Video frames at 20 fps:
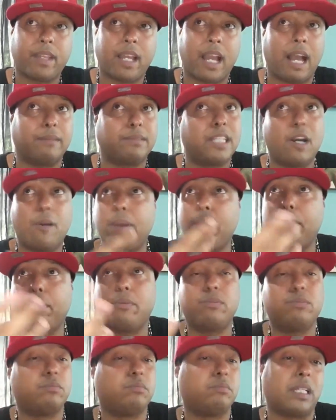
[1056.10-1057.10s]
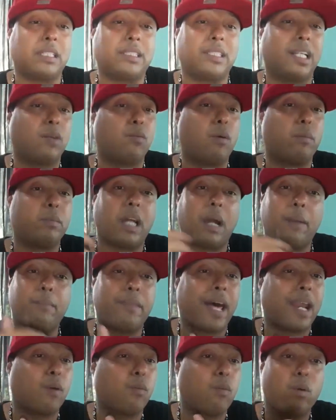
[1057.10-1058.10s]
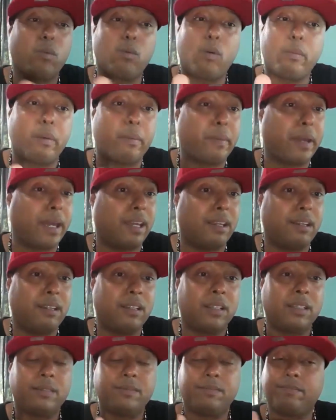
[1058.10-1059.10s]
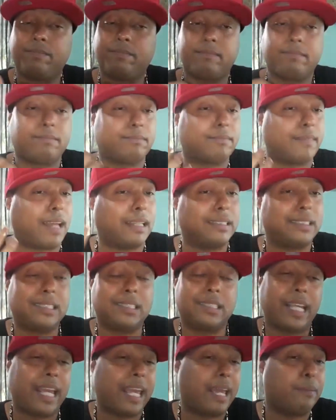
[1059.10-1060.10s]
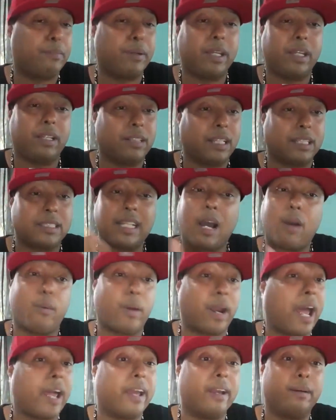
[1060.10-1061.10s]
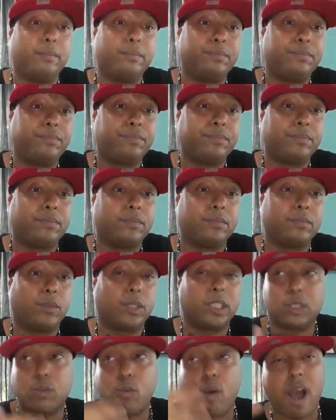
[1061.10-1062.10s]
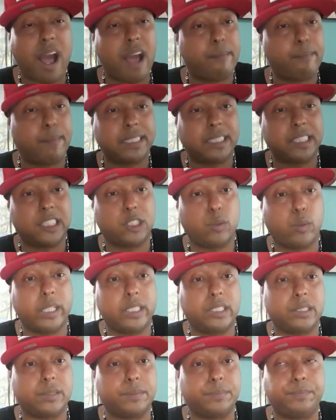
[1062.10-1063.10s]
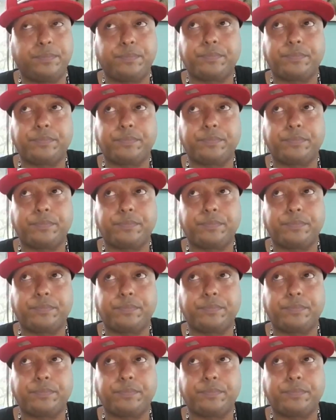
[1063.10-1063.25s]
I tell a woman, I'm not a one-woman man. I just can't be. That's not what I am, which is why I have my situation.